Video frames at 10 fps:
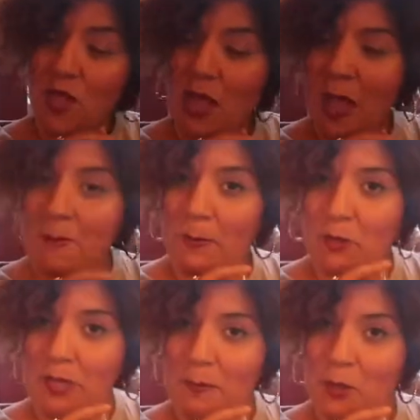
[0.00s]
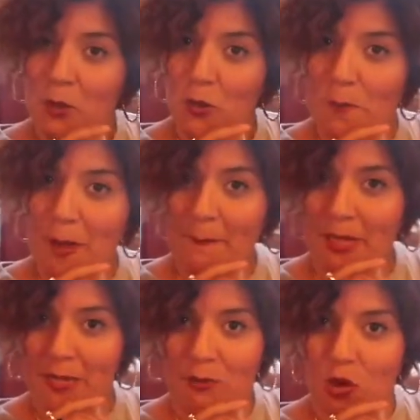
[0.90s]
or happy birthday. Happy birthday, mijo, my
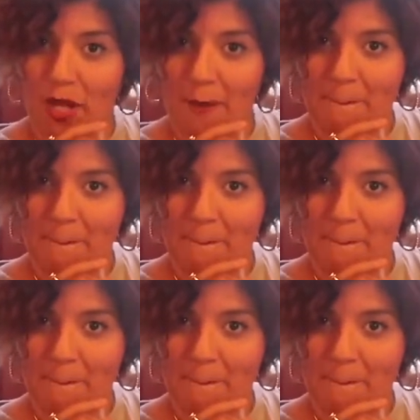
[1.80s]
monkey boy.